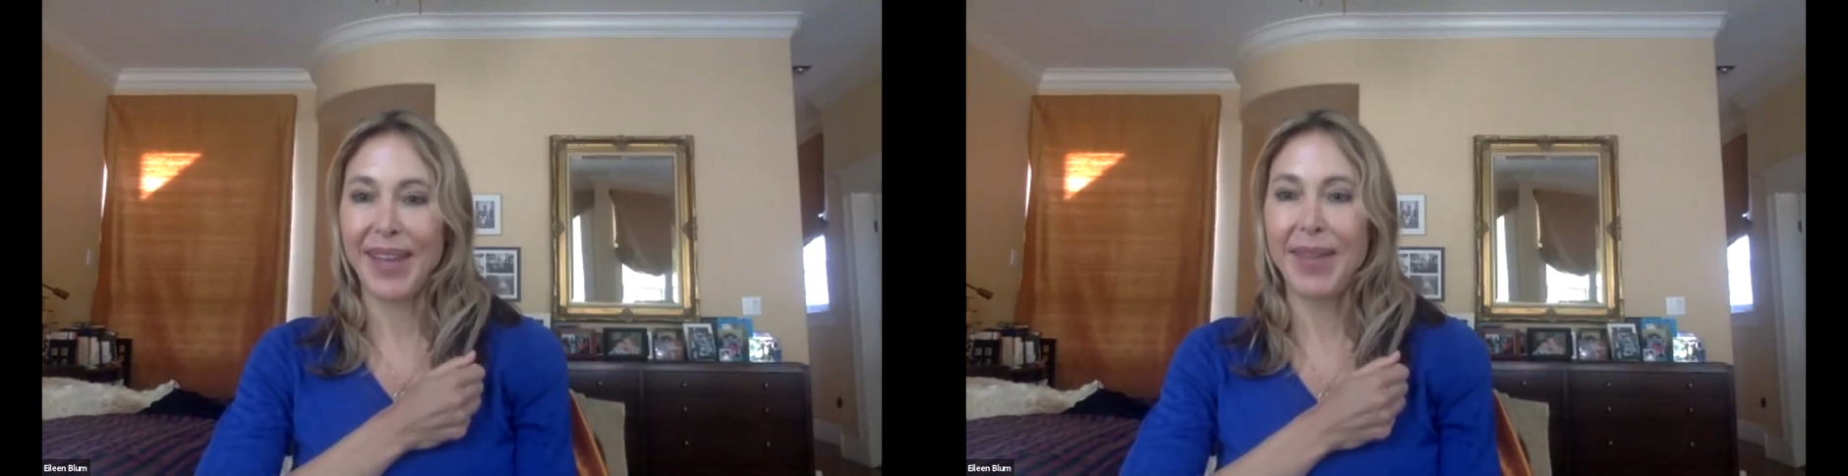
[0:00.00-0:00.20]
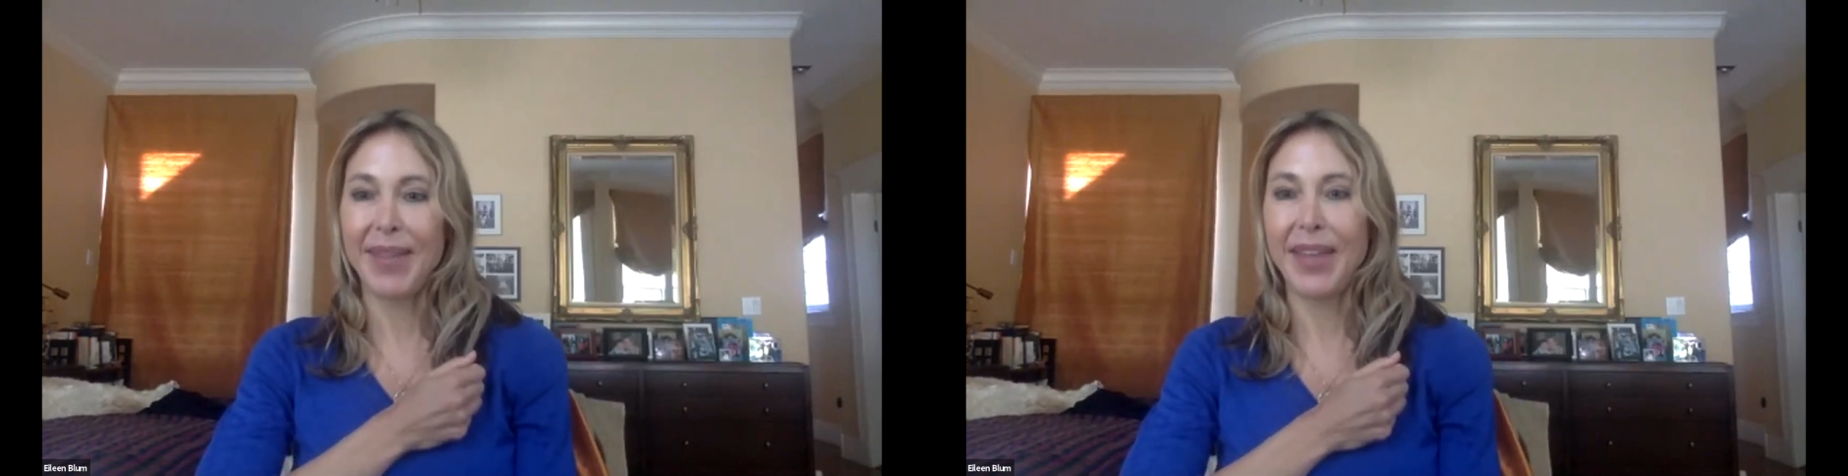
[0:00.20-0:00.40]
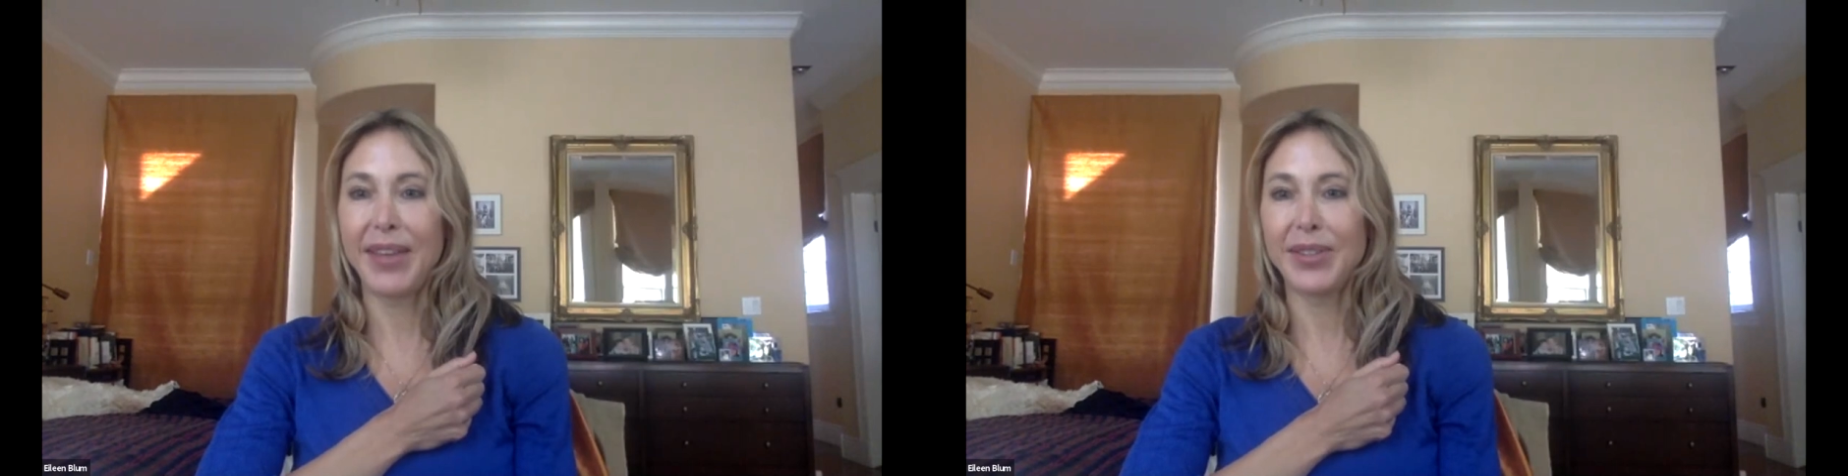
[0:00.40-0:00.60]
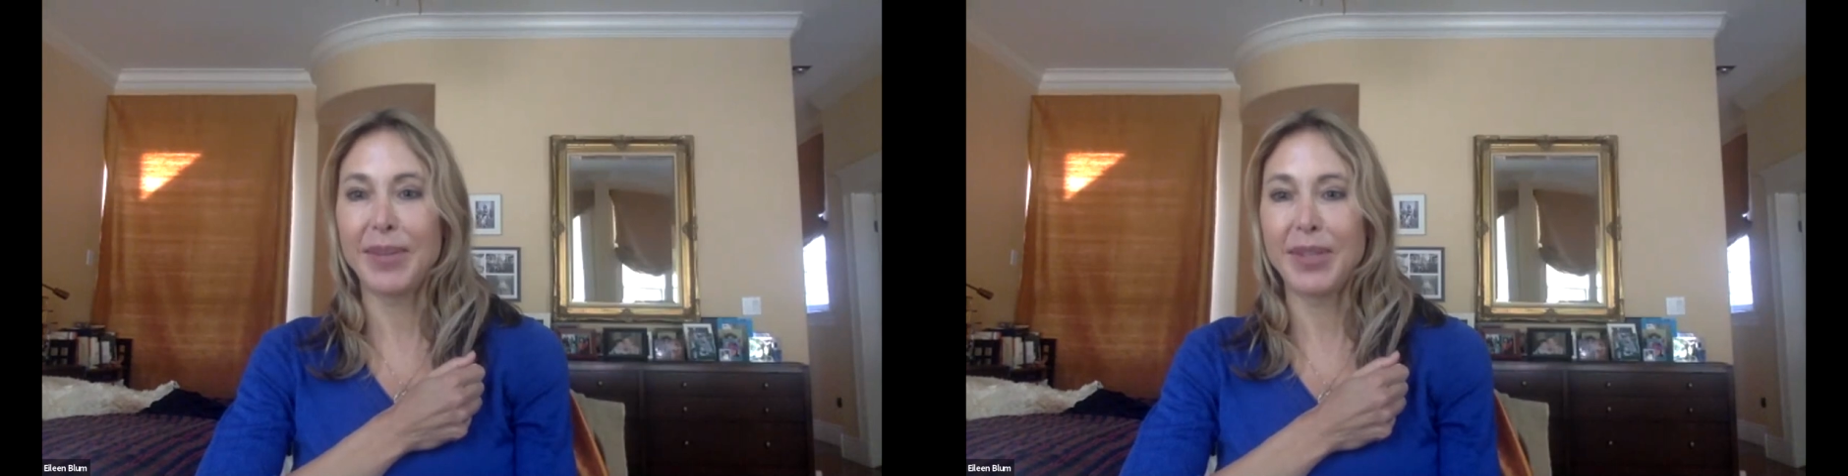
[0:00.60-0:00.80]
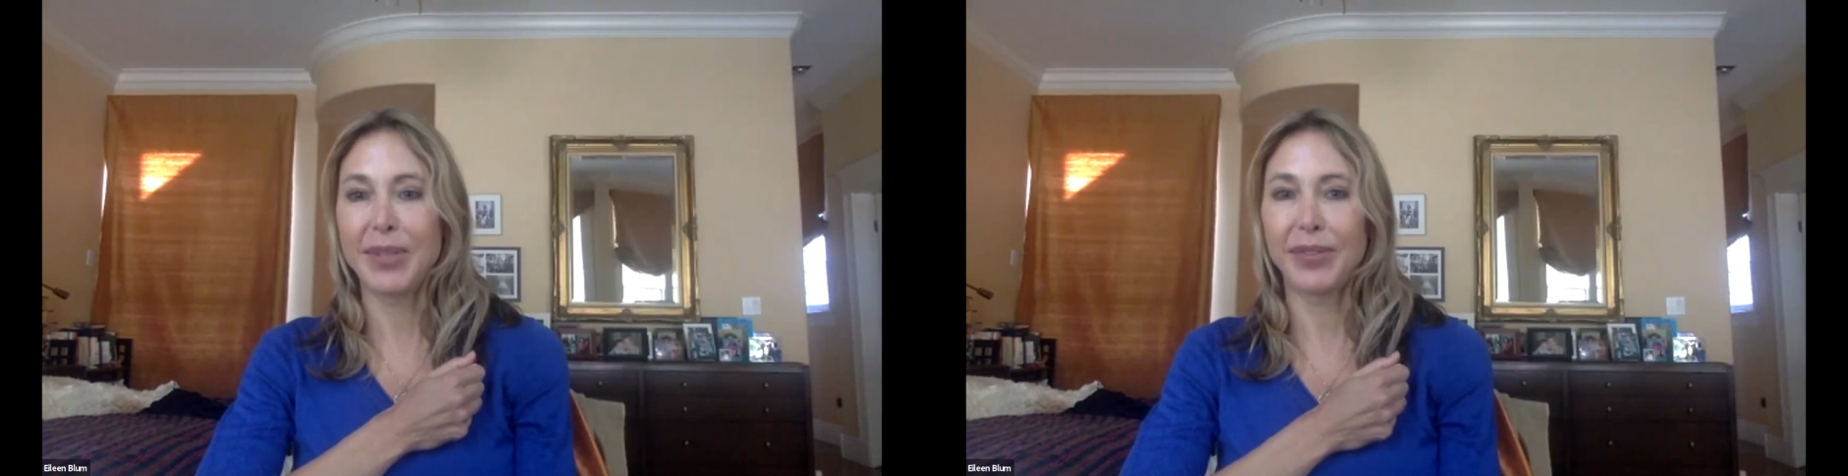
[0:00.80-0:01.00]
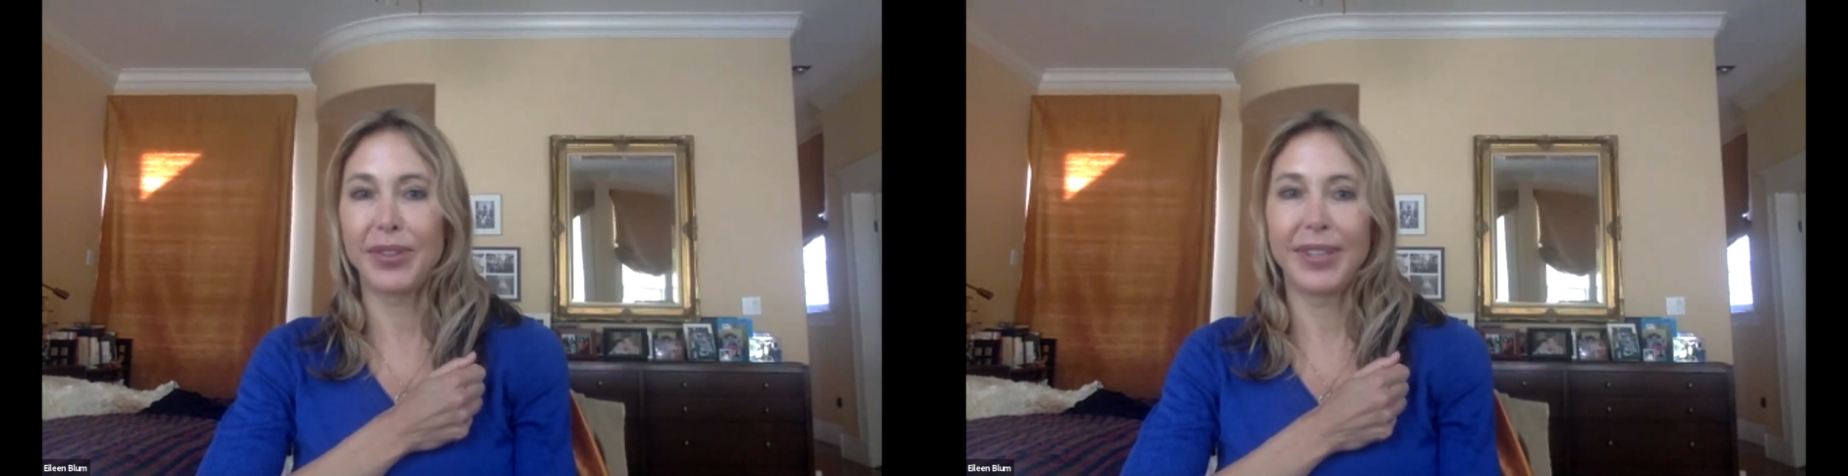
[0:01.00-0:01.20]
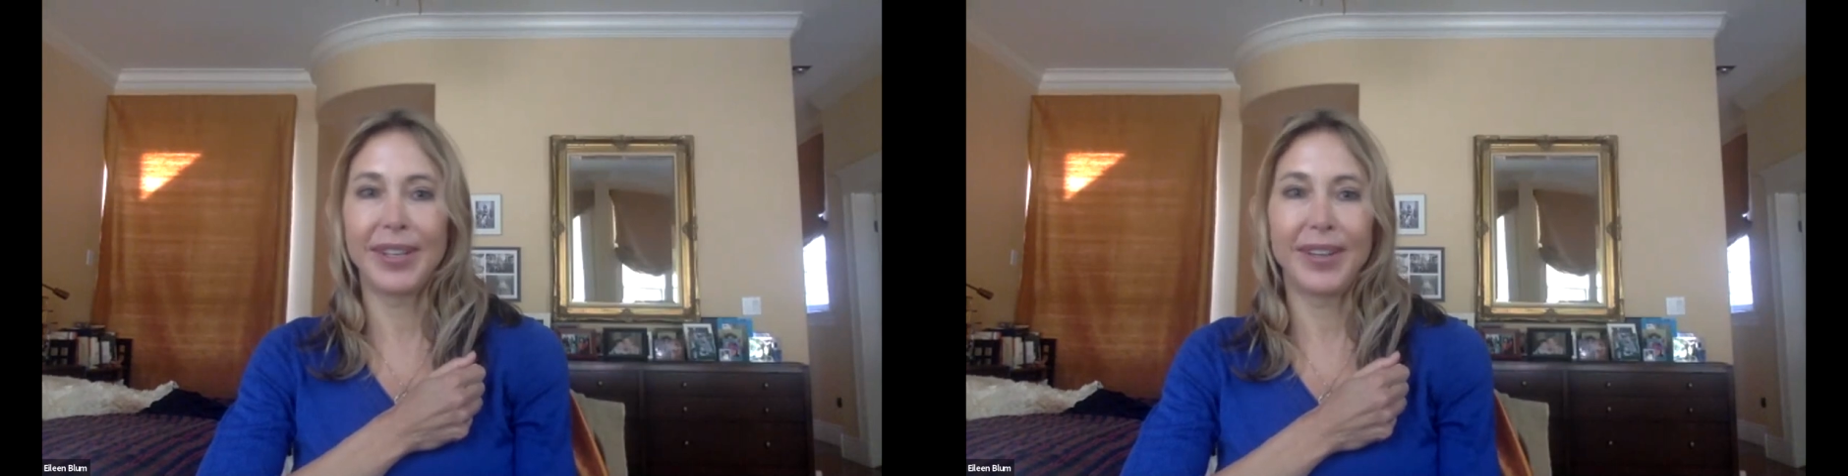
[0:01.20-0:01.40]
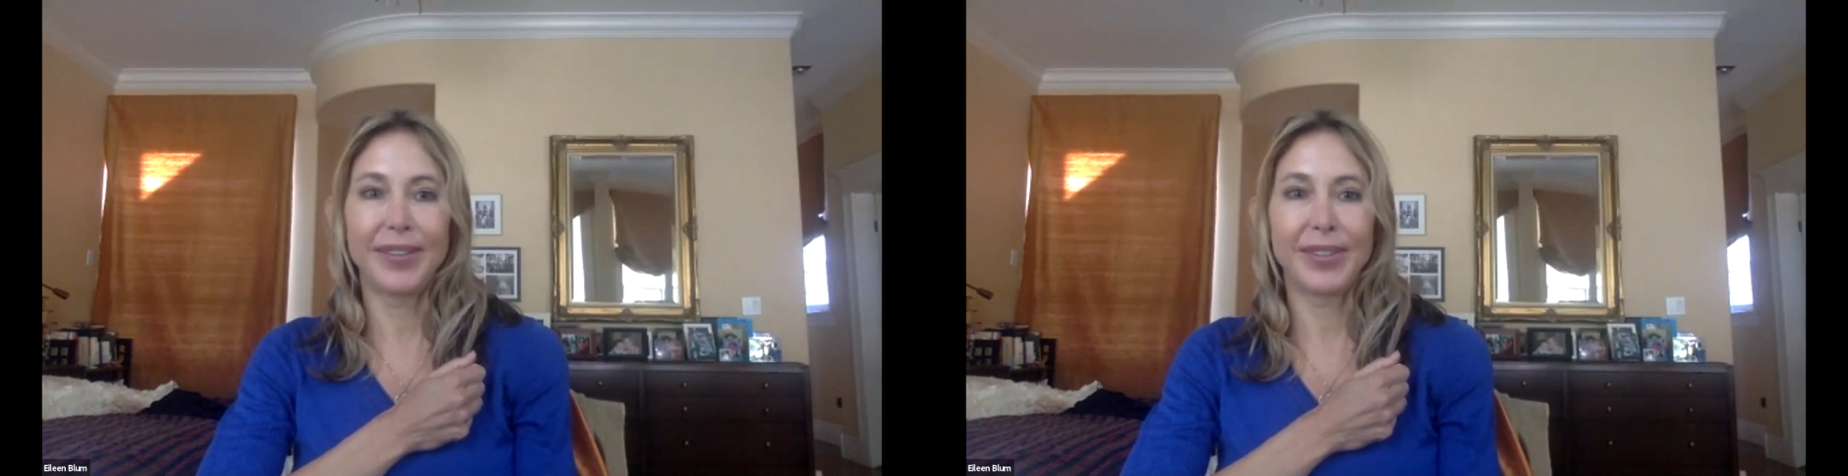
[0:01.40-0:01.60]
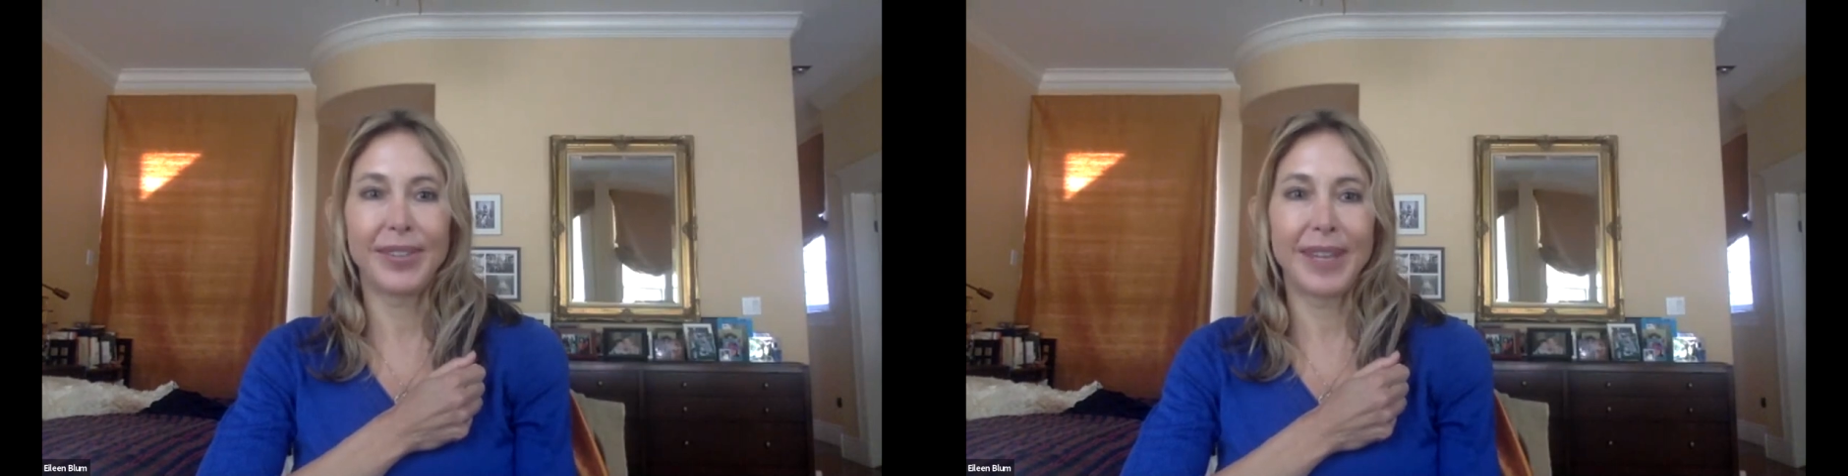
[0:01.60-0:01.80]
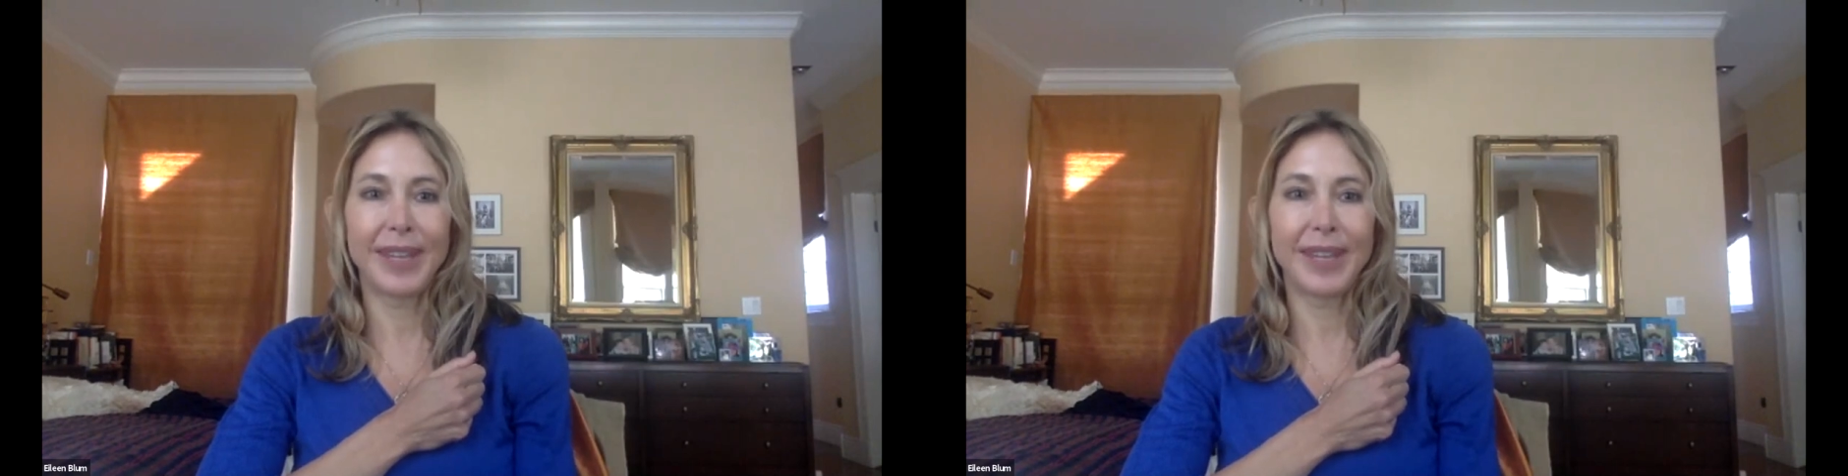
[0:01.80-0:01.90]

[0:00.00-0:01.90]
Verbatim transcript: anyway thank you so much for you know for